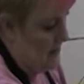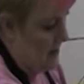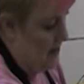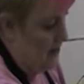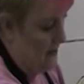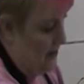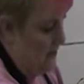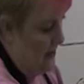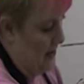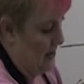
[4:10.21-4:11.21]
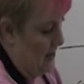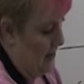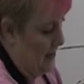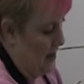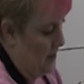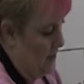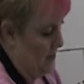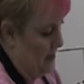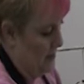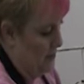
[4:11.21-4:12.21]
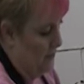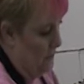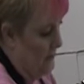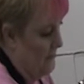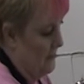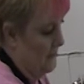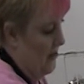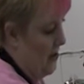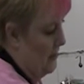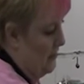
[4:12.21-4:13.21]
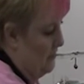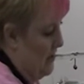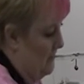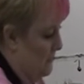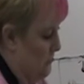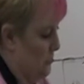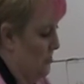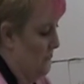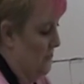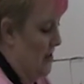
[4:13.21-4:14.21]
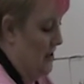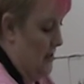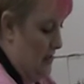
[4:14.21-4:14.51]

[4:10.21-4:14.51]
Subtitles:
I don't know if you can pick it up on the camera, but that little roughness there, and then we have a smoothness there,